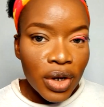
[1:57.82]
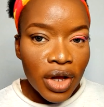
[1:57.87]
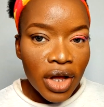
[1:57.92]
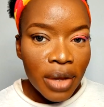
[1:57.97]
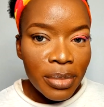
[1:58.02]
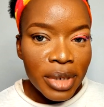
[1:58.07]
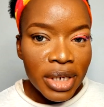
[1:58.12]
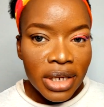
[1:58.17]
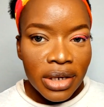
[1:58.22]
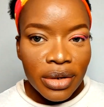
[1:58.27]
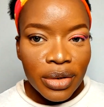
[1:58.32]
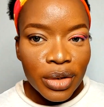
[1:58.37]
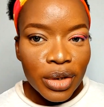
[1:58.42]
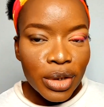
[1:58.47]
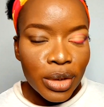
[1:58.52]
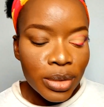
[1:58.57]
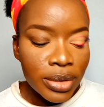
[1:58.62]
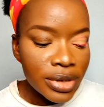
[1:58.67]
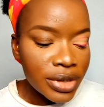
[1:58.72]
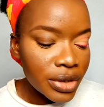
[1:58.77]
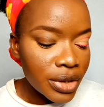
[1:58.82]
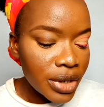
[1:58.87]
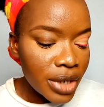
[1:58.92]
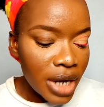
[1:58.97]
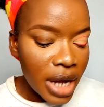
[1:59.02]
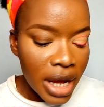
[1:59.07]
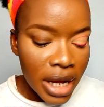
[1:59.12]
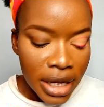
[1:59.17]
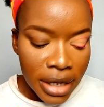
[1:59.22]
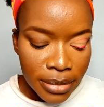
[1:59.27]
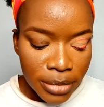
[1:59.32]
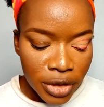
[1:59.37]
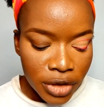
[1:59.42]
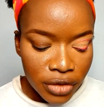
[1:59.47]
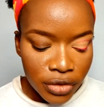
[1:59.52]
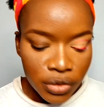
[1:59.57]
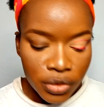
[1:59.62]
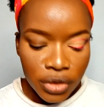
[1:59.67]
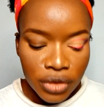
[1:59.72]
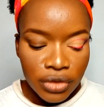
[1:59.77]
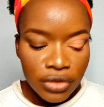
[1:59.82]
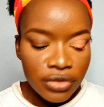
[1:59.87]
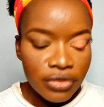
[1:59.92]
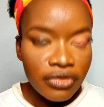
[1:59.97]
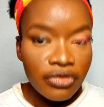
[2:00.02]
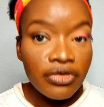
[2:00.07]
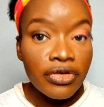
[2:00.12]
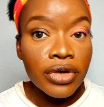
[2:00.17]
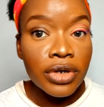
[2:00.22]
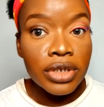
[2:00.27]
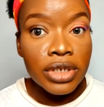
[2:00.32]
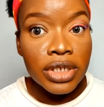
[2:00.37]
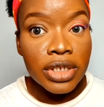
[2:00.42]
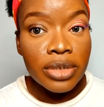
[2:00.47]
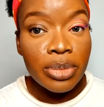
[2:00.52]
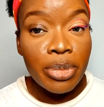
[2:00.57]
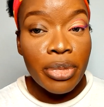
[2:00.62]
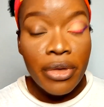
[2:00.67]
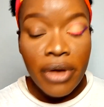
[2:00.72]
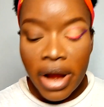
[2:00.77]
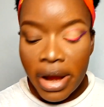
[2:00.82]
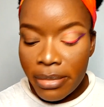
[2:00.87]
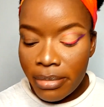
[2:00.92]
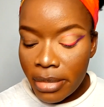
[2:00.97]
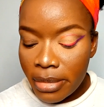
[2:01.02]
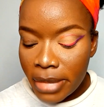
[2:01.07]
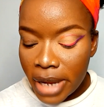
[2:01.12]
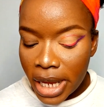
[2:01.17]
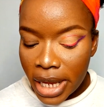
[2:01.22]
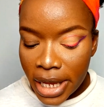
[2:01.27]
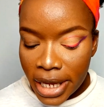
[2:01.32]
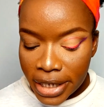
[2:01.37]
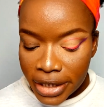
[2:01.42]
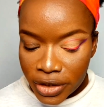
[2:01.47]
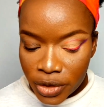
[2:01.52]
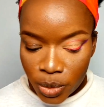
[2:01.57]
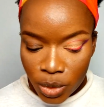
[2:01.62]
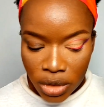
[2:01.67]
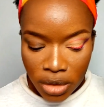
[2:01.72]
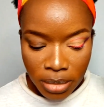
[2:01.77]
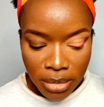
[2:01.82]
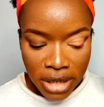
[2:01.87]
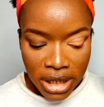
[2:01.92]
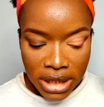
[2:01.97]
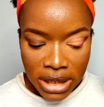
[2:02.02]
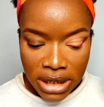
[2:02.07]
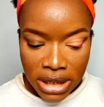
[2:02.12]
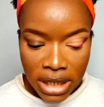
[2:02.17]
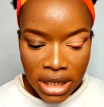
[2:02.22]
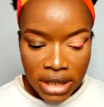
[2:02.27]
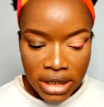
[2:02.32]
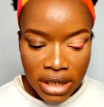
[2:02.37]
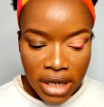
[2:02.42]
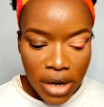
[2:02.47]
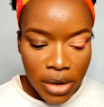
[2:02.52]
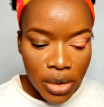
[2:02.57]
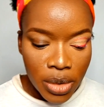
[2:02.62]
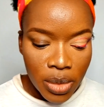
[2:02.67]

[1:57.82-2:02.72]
coming a little closer, I am just going to first prime my eyes with my Snazaro